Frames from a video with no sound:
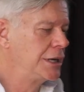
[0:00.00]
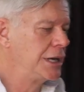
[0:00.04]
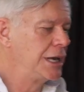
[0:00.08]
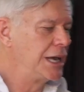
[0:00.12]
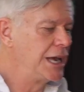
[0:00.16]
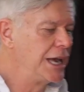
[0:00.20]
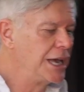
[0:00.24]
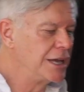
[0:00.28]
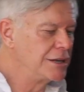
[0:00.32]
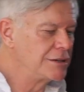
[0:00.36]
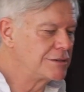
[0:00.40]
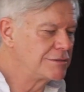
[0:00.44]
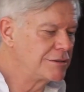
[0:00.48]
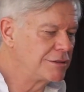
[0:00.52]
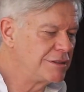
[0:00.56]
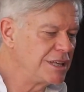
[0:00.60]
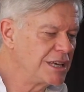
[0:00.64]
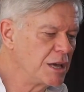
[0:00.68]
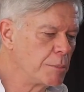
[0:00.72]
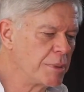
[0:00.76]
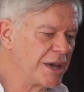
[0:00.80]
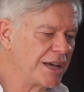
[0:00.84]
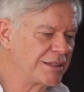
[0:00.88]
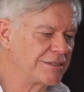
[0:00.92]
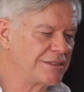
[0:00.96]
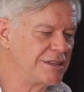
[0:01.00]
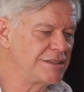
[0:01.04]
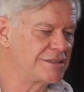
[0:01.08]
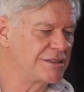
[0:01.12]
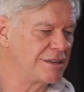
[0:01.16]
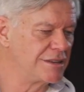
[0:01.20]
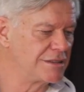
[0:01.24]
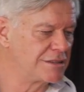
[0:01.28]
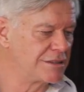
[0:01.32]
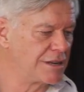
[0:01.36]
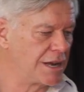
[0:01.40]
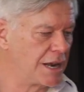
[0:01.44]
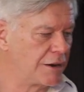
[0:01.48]
And the thing about this
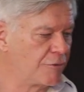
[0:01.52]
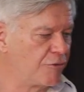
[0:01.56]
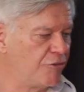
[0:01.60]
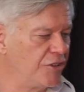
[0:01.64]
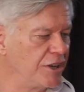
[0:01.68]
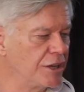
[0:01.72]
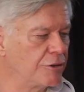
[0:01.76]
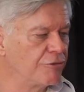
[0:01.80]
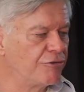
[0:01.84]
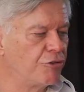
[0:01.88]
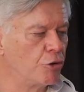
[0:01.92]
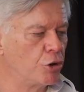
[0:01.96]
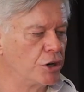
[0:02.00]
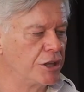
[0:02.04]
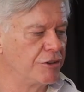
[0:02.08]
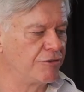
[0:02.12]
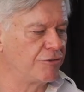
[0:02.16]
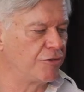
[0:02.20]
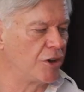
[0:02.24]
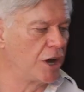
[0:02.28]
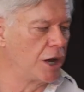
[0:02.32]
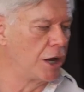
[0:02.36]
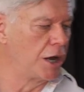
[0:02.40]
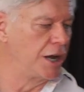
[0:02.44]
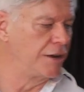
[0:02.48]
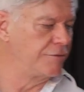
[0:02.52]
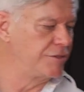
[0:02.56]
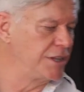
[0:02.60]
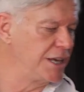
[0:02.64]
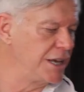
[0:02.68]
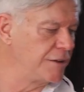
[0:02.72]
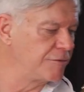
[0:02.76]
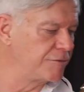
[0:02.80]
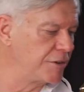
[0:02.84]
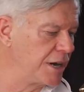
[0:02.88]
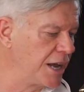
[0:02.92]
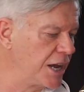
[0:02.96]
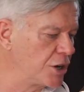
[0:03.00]
is, at figure 45, the
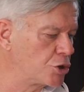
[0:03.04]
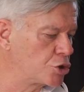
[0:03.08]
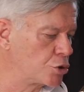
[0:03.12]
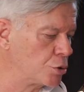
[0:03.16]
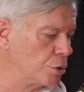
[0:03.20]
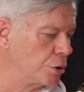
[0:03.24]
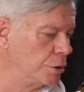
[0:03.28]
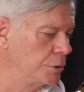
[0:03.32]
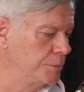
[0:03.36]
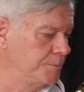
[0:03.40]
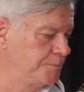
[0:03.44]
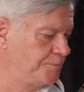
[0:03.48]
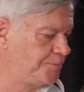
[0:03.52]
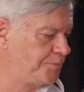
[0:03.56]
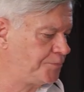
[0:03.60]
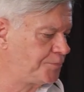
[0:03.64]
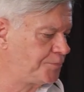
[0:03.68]
F natural